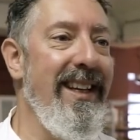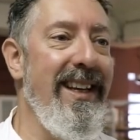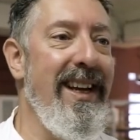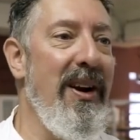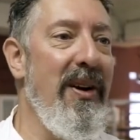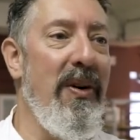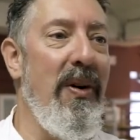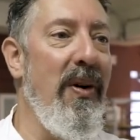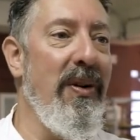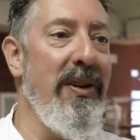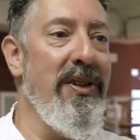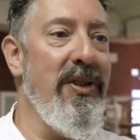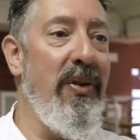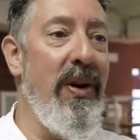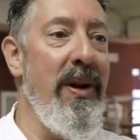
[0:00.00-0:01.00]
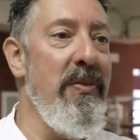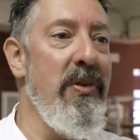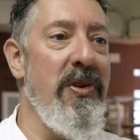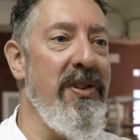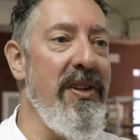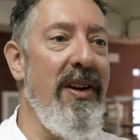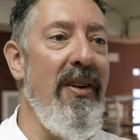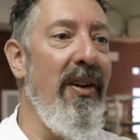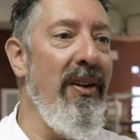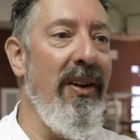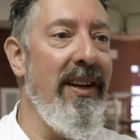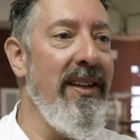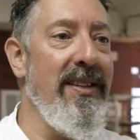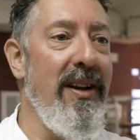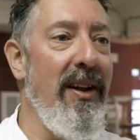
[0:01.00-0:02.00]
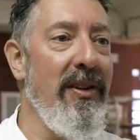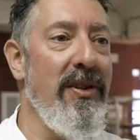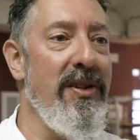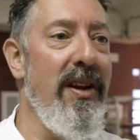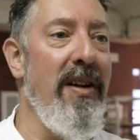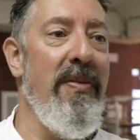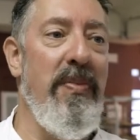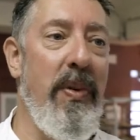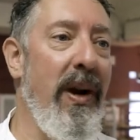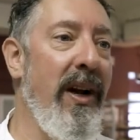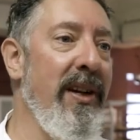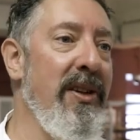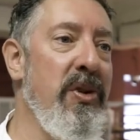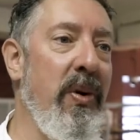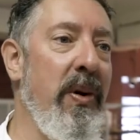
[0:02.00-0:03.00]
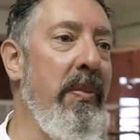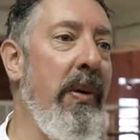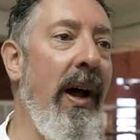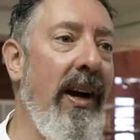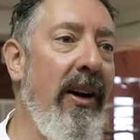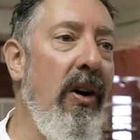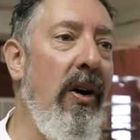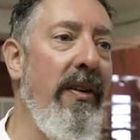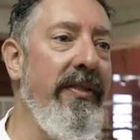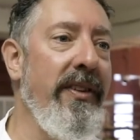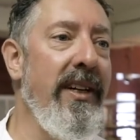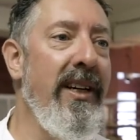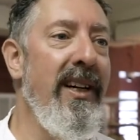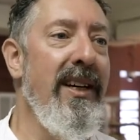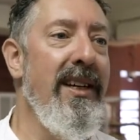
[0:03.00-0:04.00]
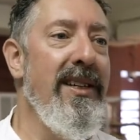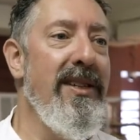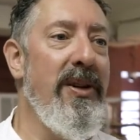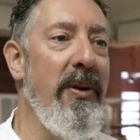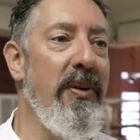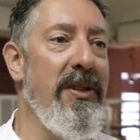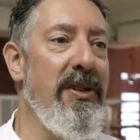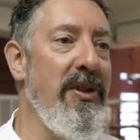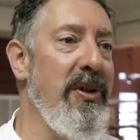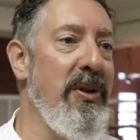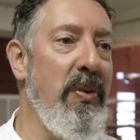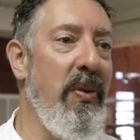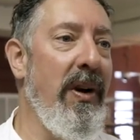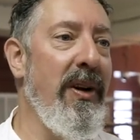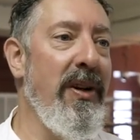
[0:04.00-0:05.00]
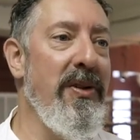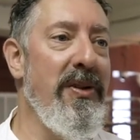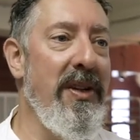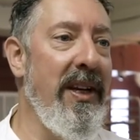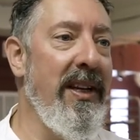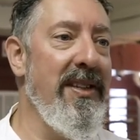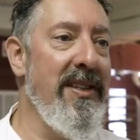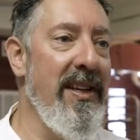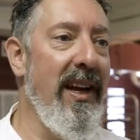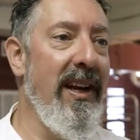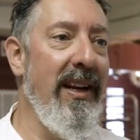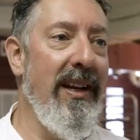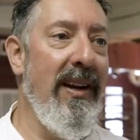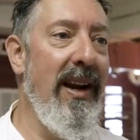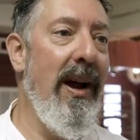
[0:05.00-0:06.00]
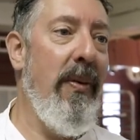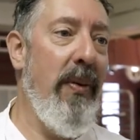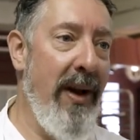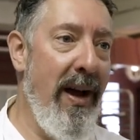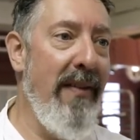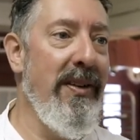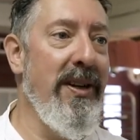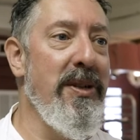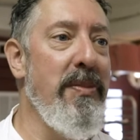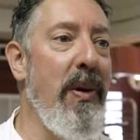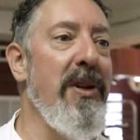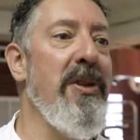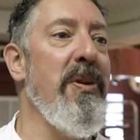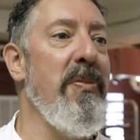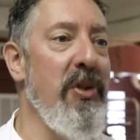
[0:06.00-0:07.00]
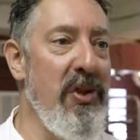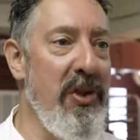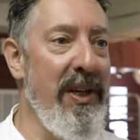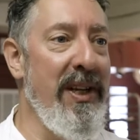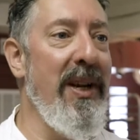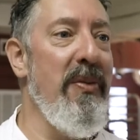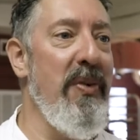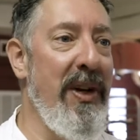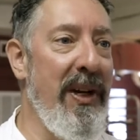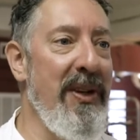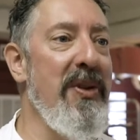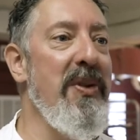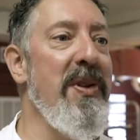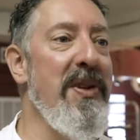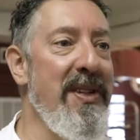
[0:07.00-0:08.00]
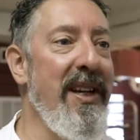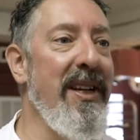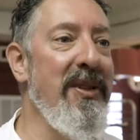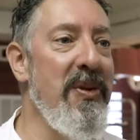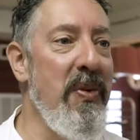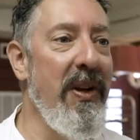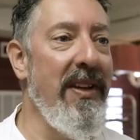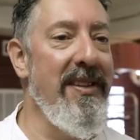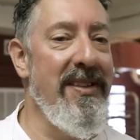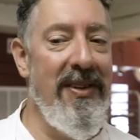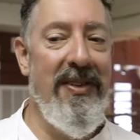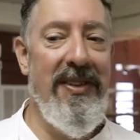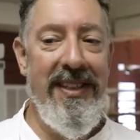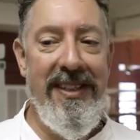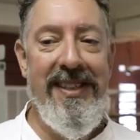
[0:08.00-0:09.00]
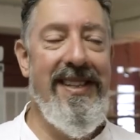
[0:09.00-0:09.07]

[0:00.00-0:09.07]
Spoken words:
you know, all these creamers and all of this other stuff, but I enjoy black coffee. So it's just one of those things that now we have an espresso machine that we can do these things with. So